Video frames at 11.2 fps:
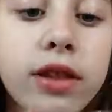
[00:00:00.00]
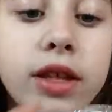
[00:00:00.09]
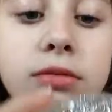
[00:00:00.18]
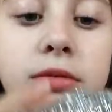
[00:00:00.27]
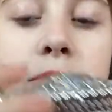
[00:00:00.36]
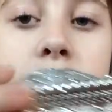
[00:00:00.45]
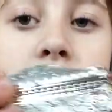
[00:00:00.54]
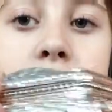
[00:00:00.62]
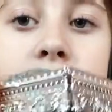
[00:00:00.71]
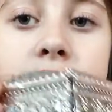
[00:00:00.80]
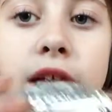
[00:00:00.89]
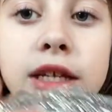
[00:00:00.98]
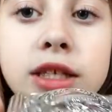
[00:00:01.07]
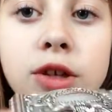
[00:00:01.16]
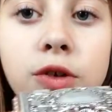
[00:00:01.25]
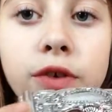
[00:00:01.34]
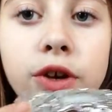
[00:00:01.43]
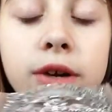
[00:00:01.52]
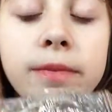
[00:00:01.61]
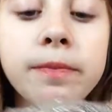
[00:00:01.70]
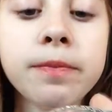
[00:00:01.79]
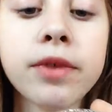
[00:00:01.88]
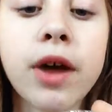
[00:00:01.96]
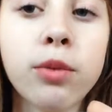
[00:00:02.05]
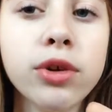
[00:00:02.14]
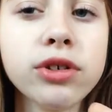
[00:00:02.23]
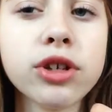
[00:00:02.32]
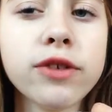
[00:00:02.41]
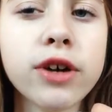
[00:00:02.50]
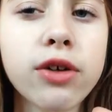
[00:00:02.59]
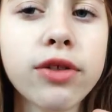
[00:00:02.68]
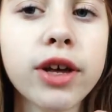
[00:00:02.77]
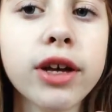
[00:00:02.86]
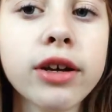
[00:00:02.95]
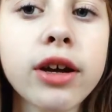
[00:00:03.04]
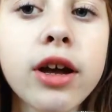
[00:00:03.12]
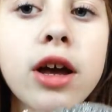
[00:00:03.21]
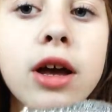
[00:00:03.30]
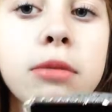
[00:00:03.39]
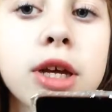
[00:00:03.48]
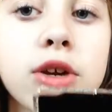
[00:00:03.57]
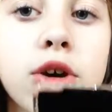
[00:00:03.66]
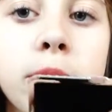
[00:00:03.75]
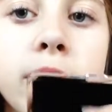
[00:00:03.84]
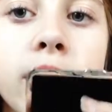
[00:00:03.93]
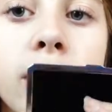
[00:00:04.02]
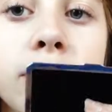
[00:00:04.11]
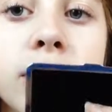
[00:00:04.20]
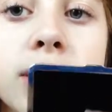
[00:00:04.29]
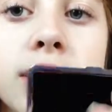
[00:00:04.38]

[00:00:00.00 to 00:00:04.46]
It's really pretty because it's like silver. Not real silver, I don't think. But you open it up, and